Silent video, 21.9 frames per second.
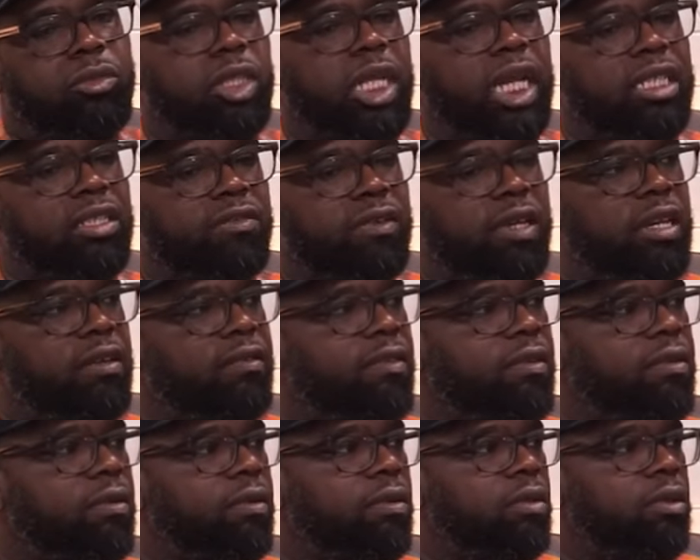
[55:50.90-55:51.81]
that's faith,
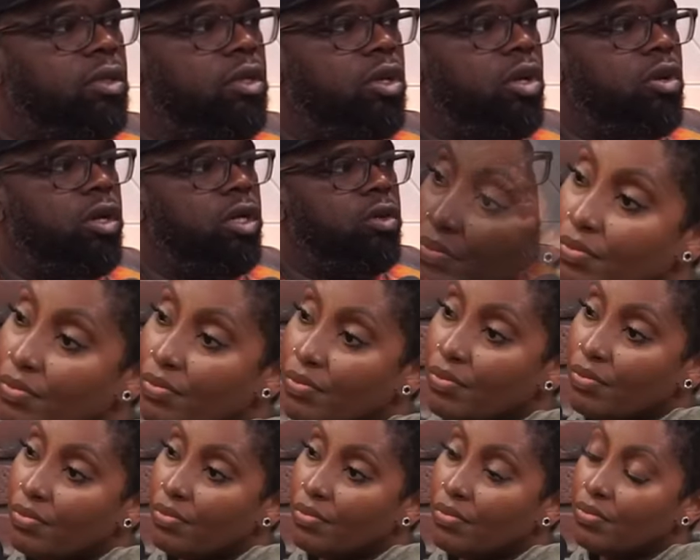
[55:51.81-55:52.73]
you know, and you
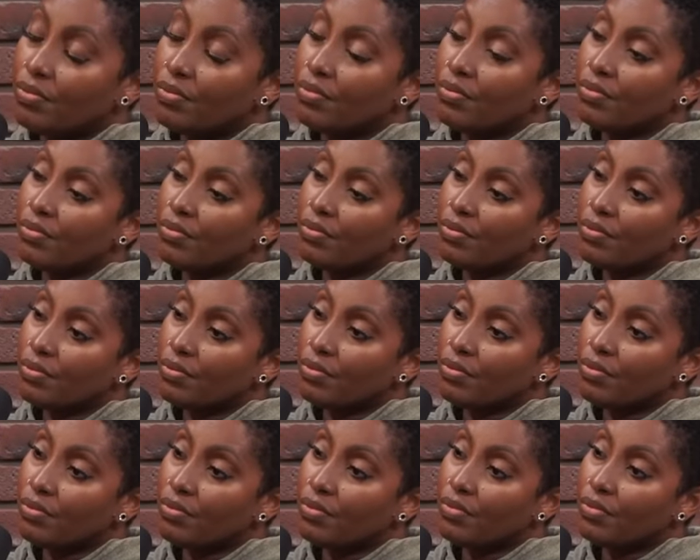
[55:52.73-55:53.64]
have to have it
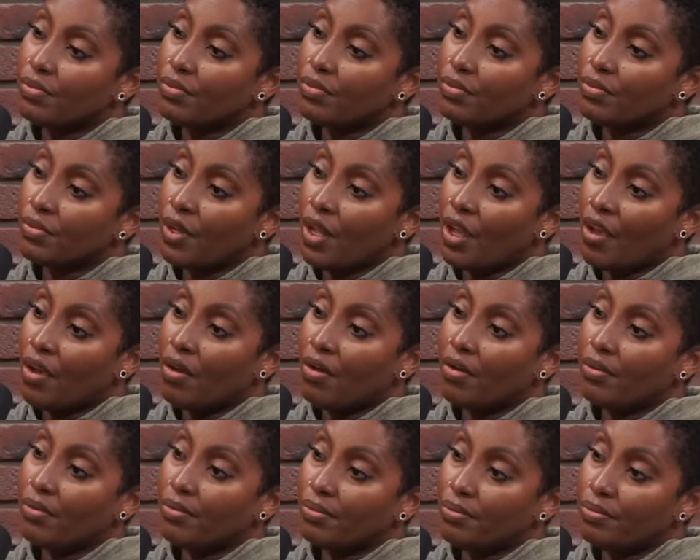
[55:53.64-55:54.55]
in order to yeah.
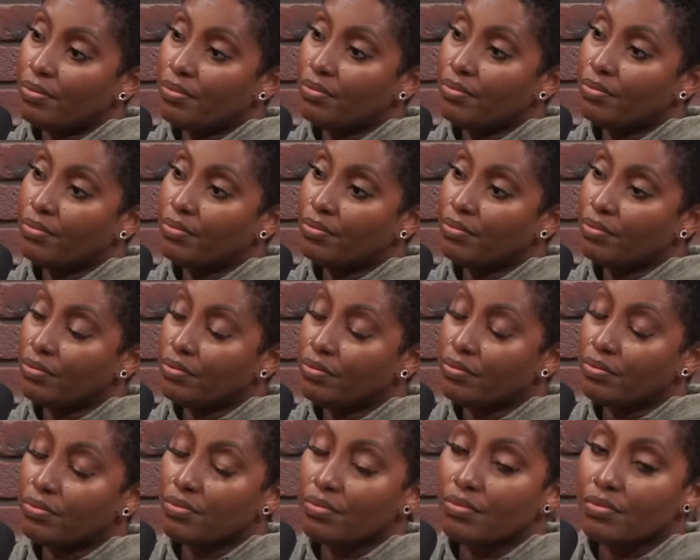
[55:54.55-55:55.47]
be able to
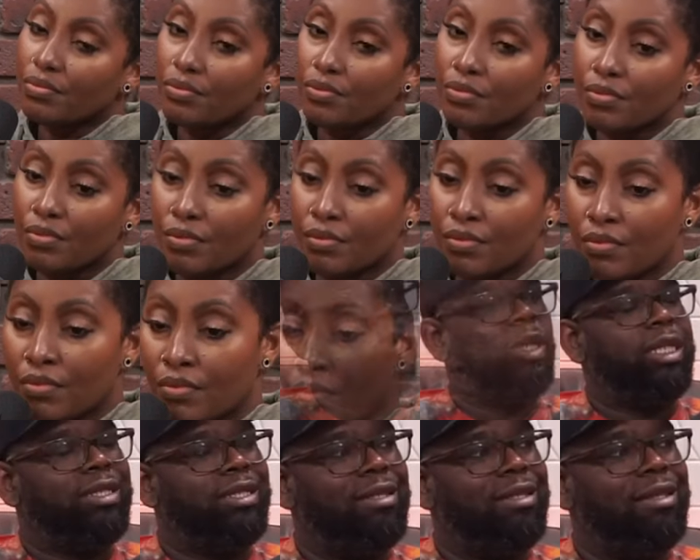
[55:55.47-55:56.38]
continue to
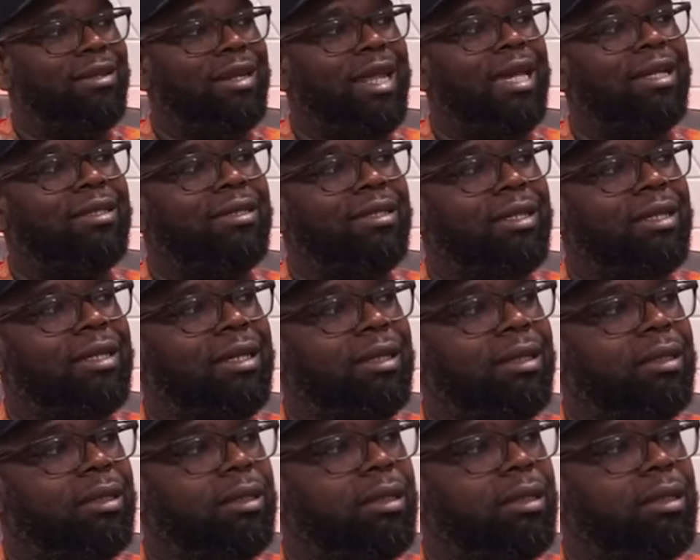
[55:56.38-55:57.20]
graduate to the next thing.